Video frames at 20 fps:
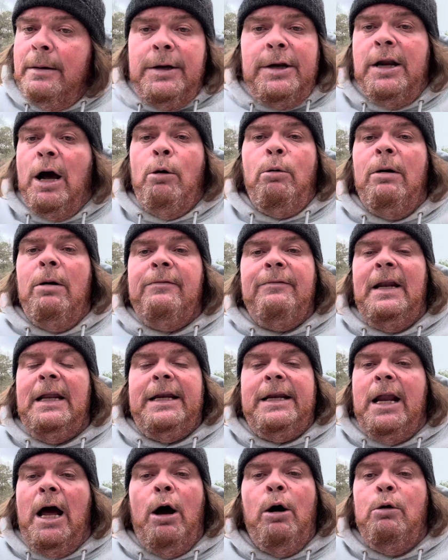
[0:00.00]
No one
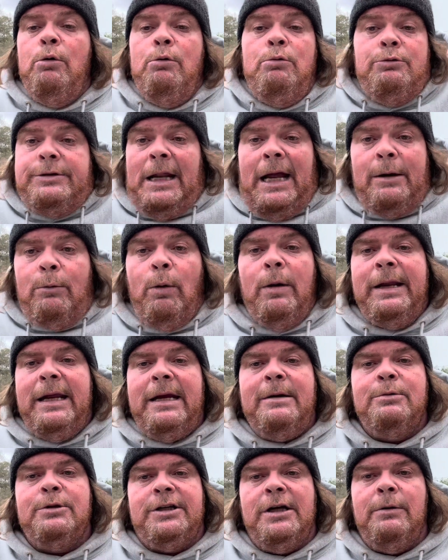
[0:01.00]
really knows what he
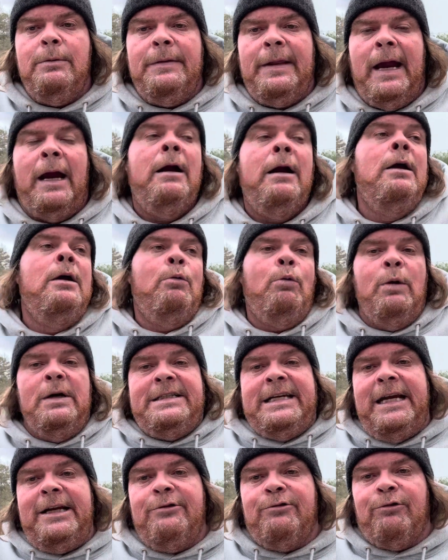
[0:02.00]
was doing there.
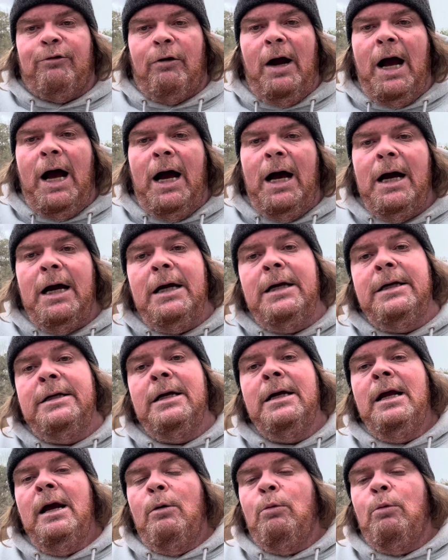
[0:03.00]
Was he drugged?